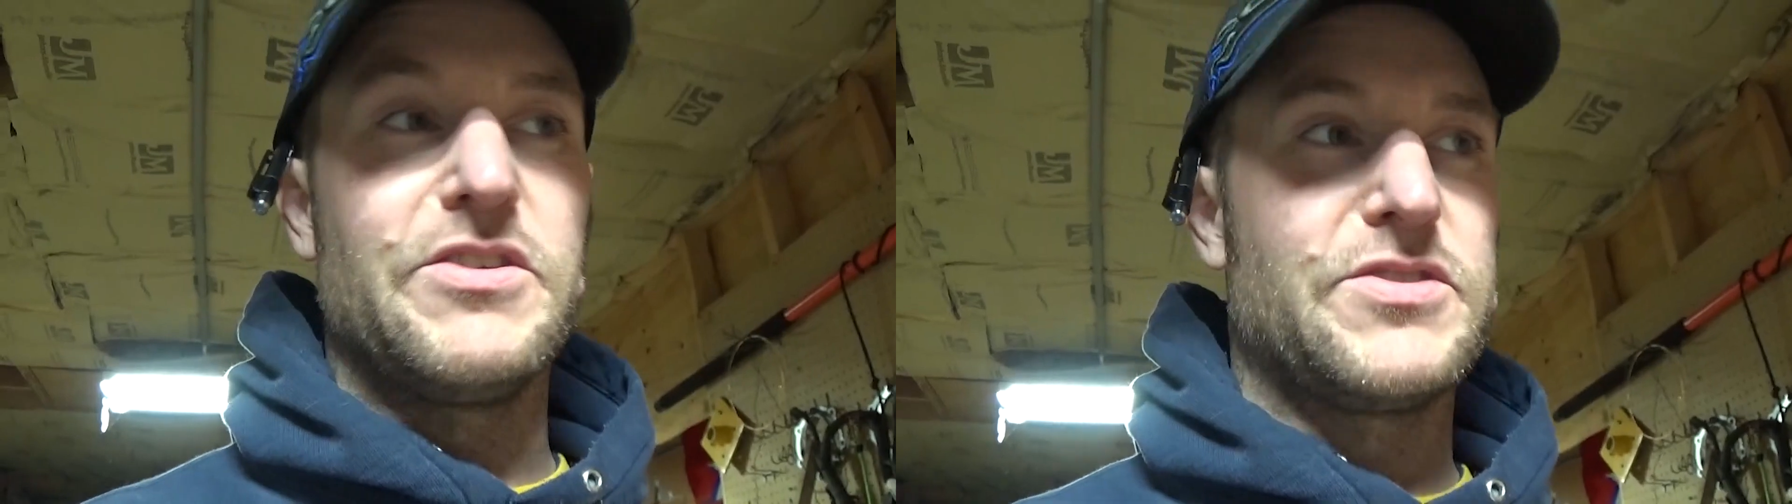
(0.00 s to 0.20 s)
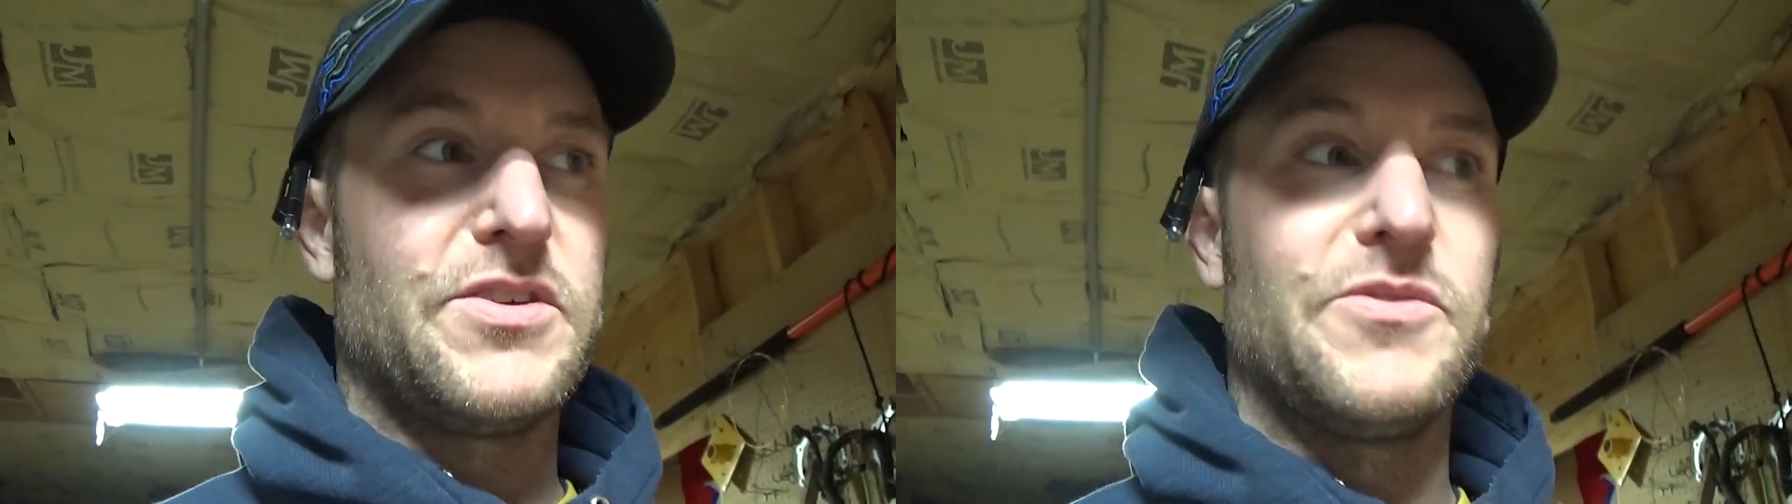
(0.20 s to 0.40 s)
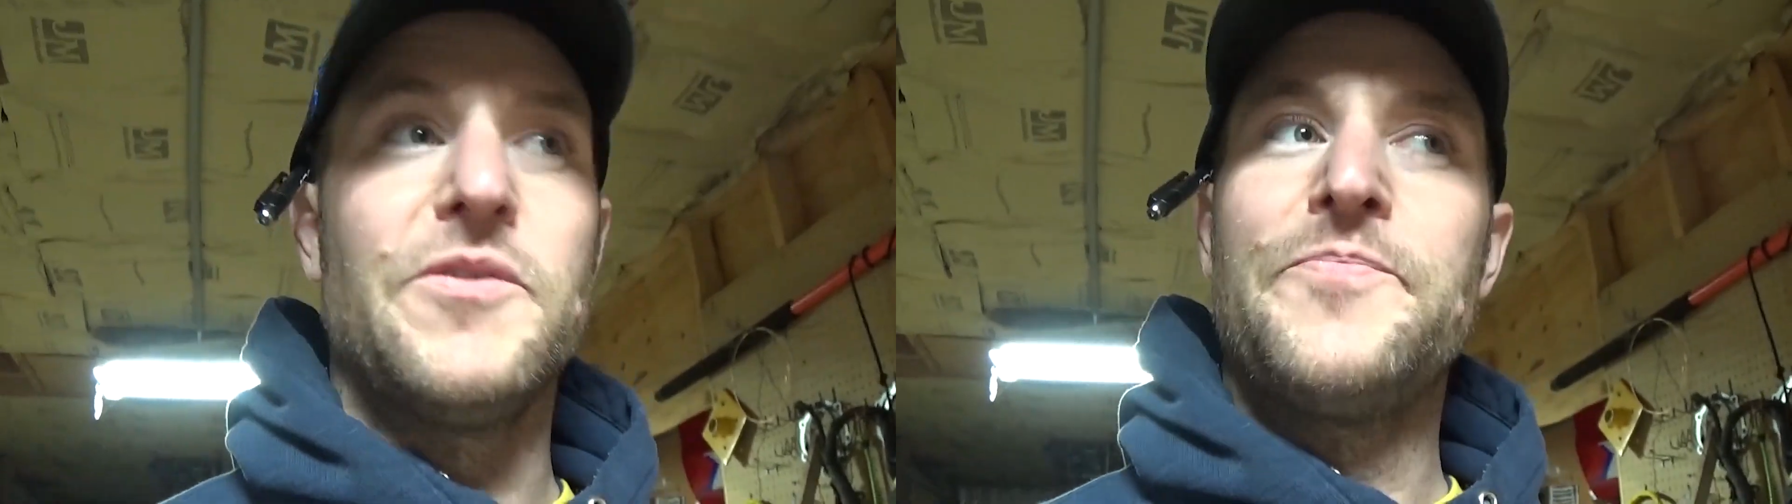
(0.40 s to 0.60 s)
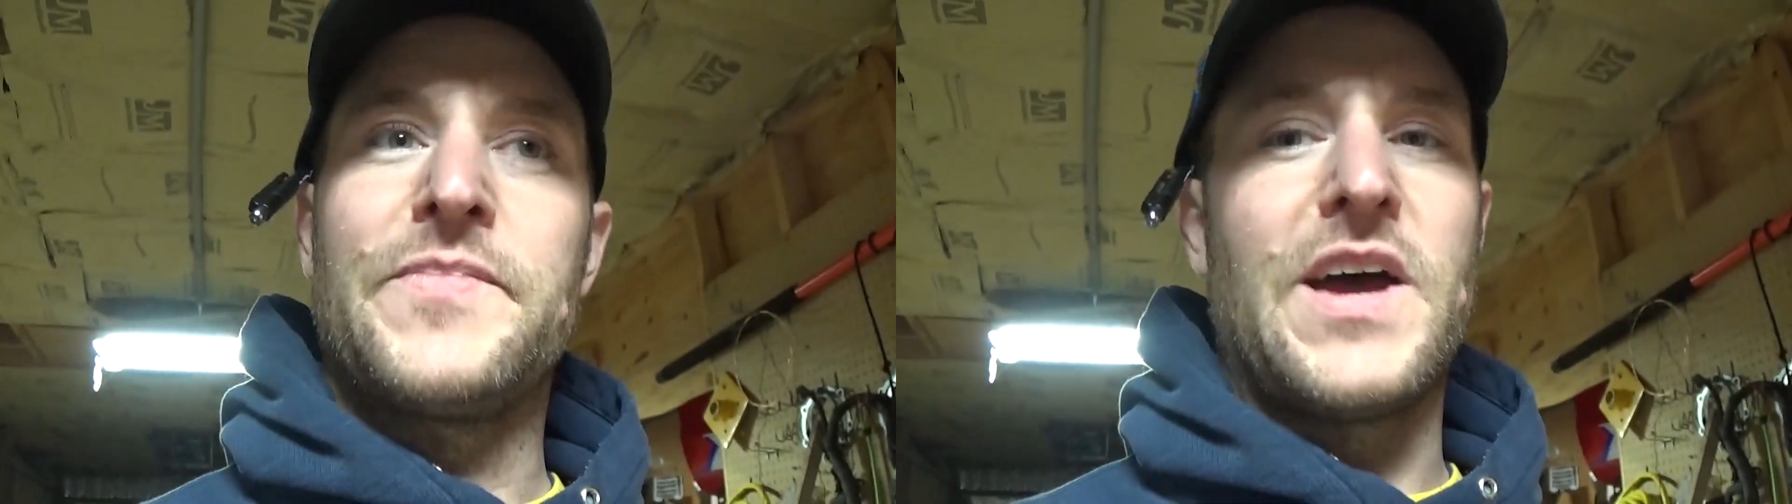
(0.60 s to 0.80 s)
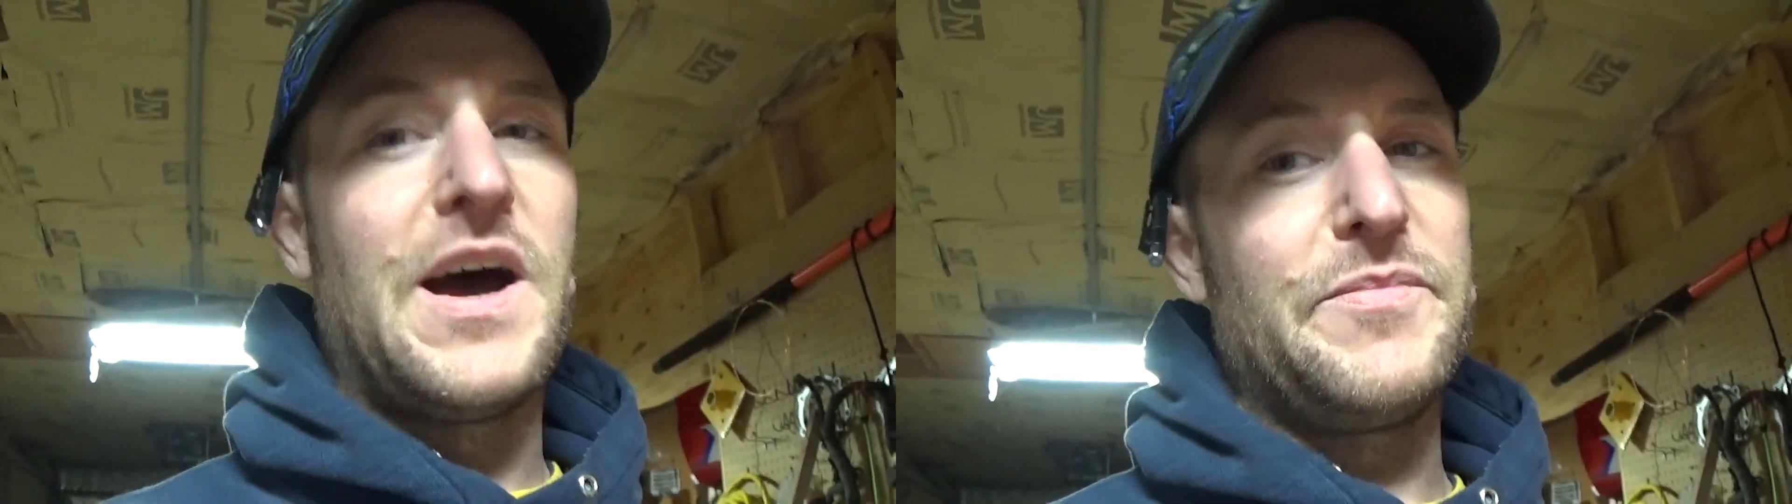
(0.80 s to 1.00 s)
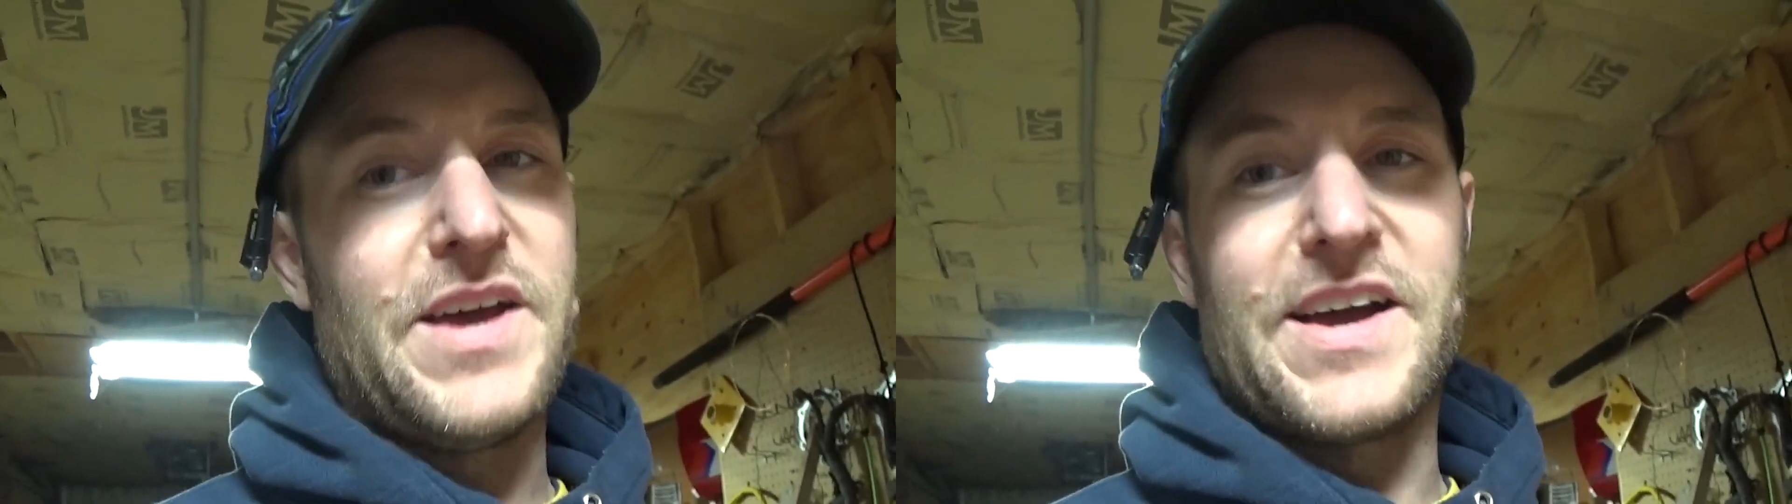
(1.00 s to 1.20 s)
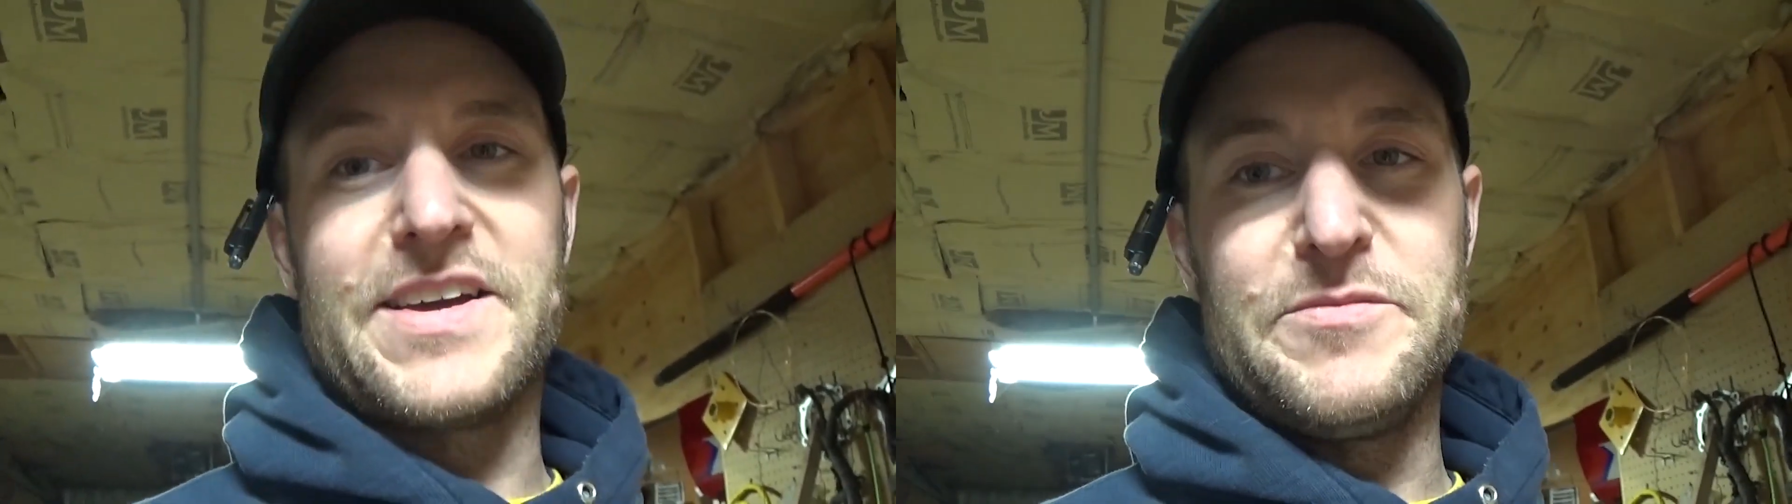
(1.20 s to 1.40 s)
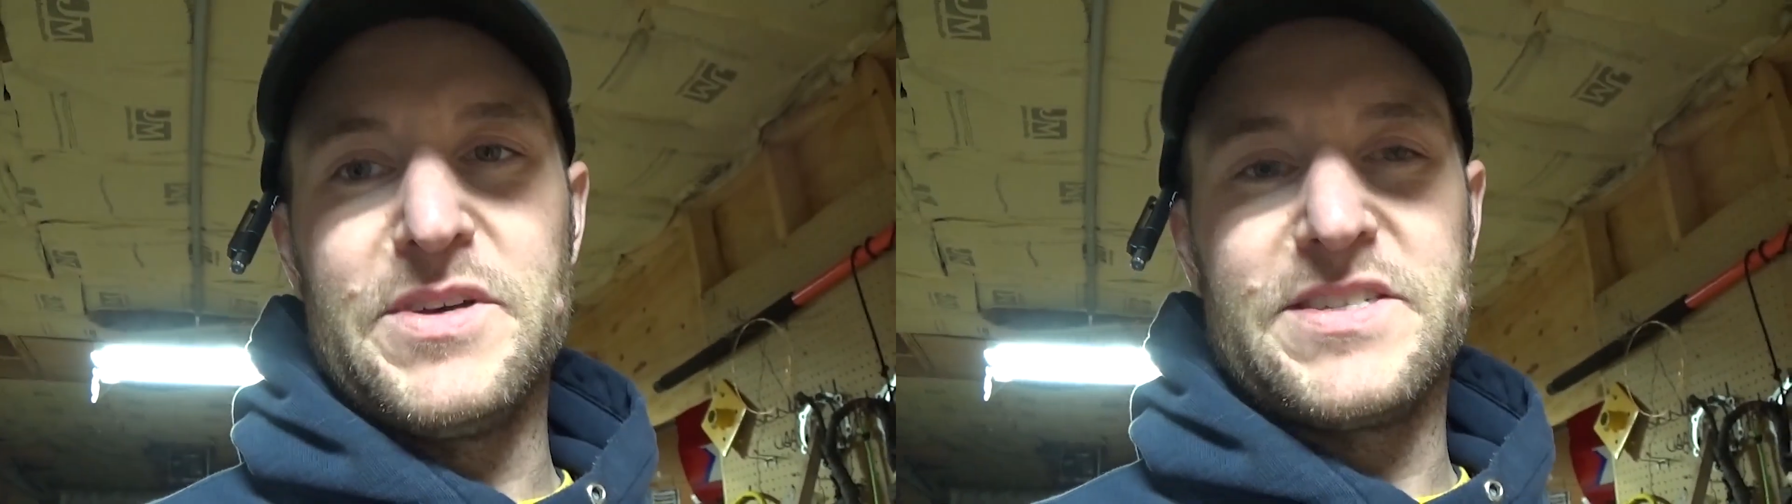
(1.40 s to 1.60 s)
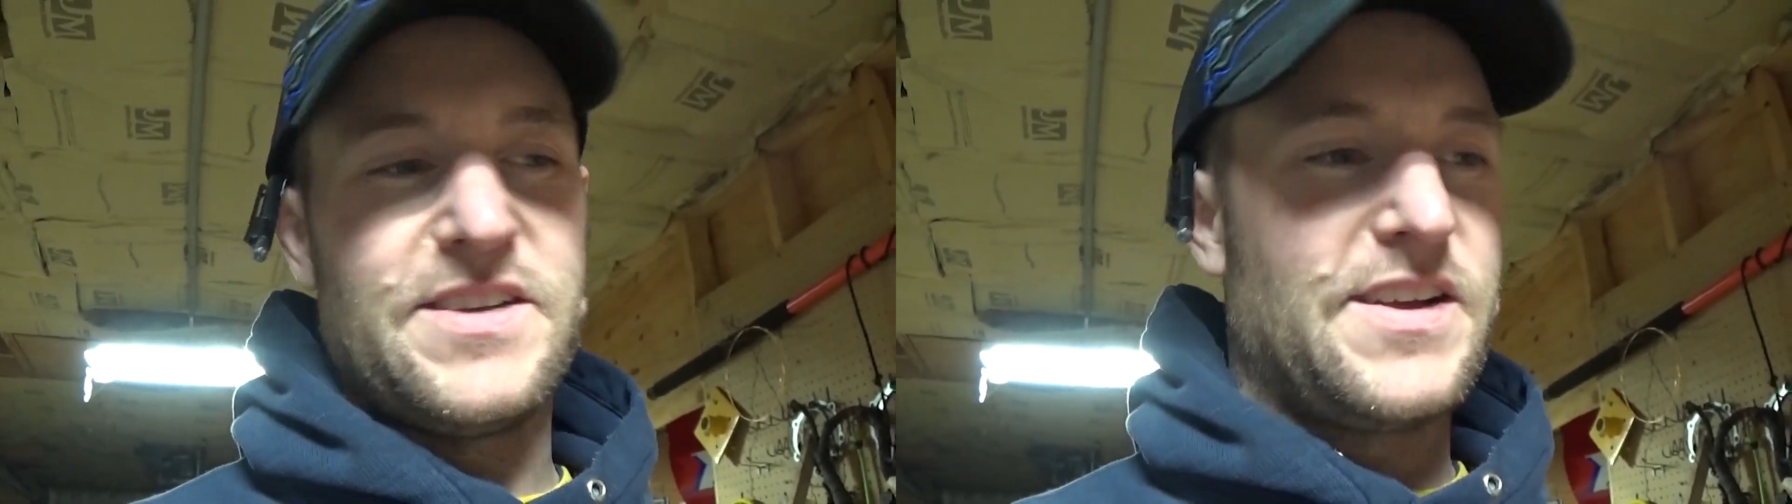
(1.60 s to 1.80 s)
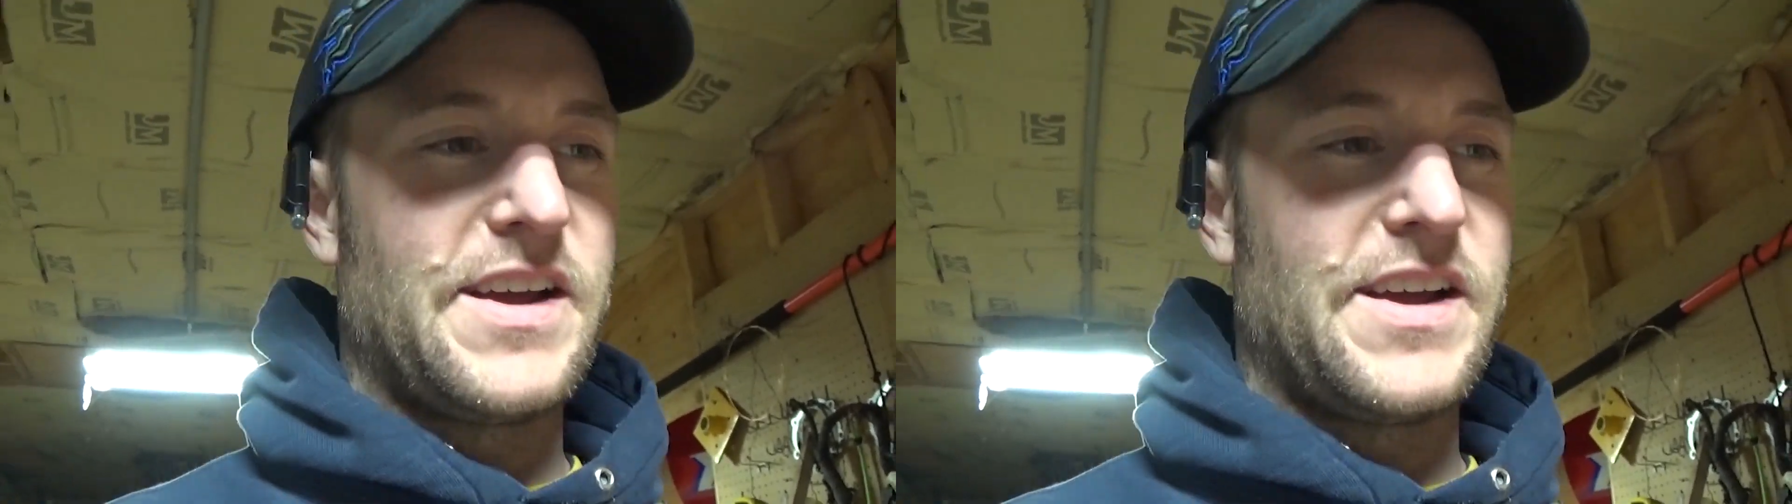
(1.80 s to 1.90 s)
so I'm not gonna miss it.